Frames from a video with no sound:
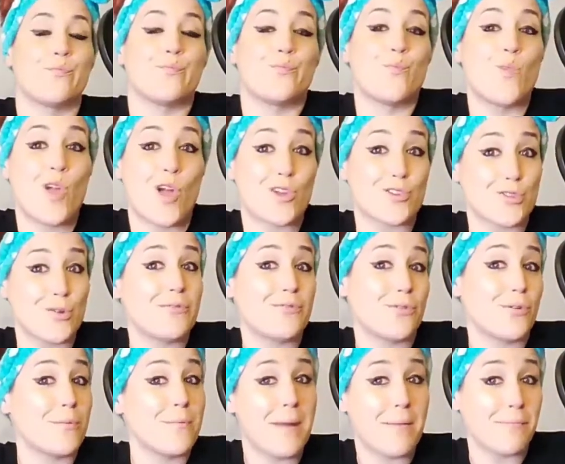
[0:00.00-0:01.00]
We also have
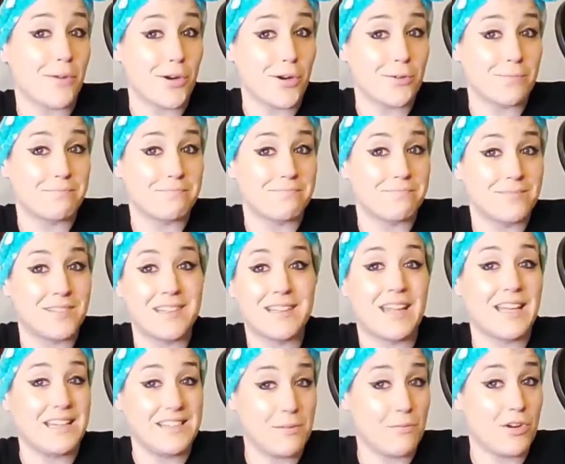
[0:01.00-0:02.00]
to remember, and
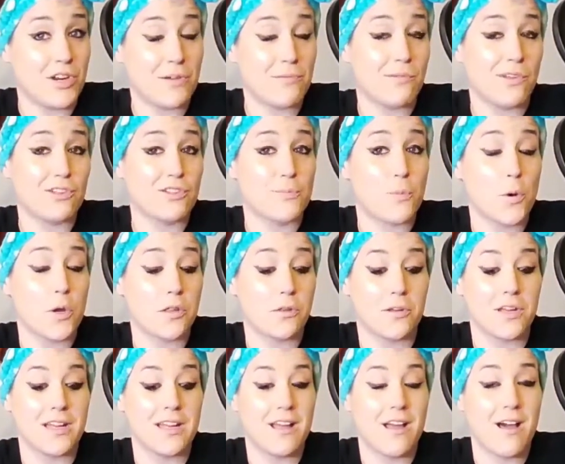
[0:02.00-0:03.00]
like I said, we're getting real
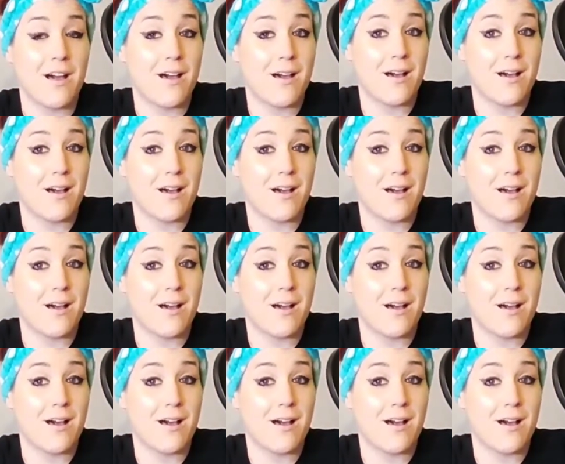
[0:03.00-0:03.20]
spoilery,